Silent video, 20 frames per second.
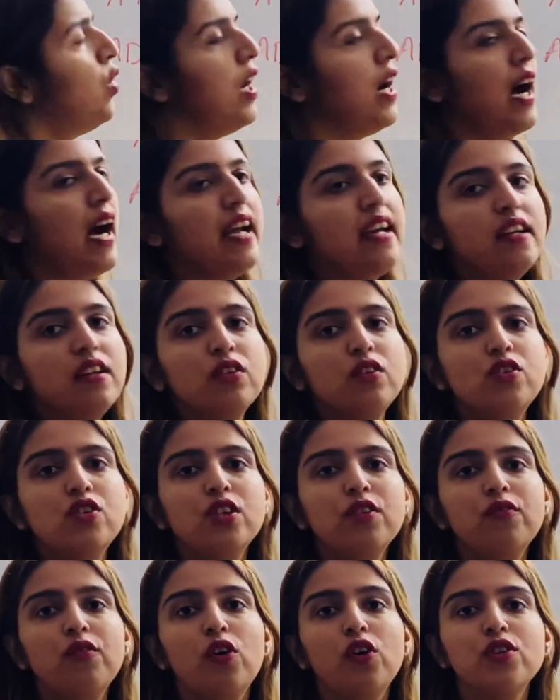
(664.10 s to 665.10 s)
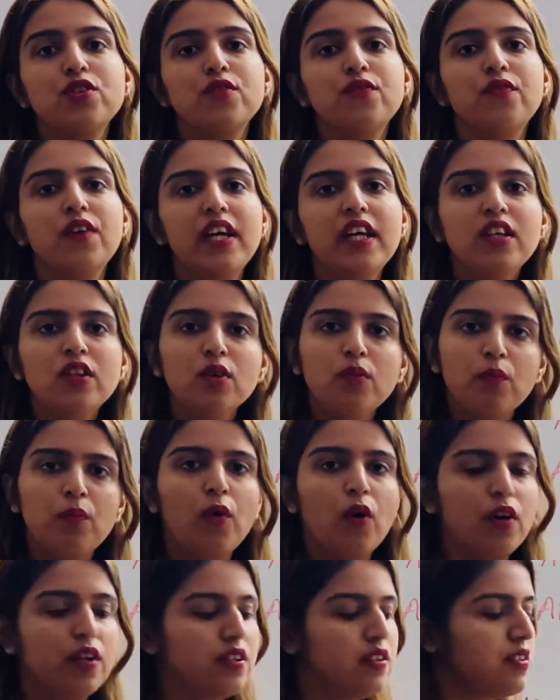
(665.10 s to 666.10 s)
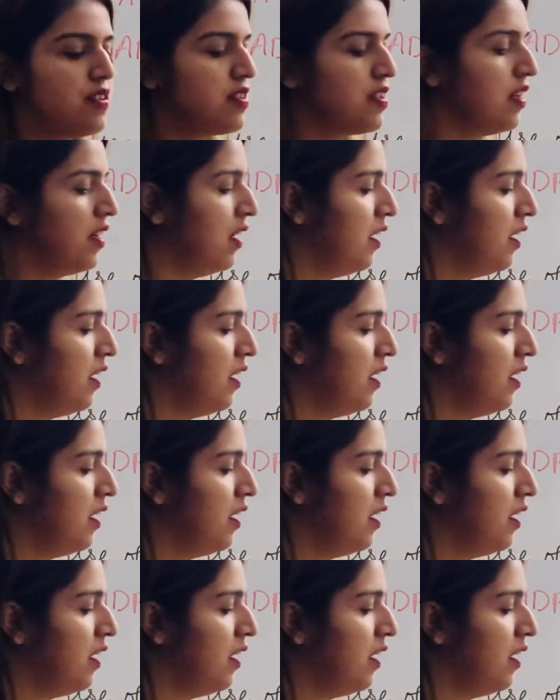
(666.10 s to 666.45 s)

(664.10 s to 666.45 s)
high energy phosphate bonds.